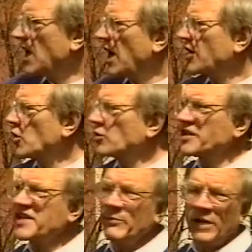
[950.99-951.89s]
an old
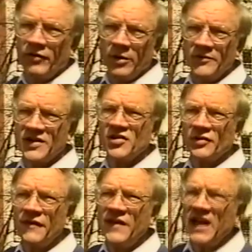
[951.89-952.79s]
assembly room. It's a
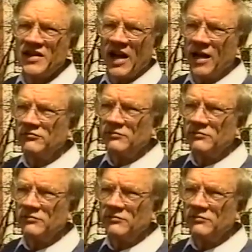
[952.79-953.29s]
sort of theatre.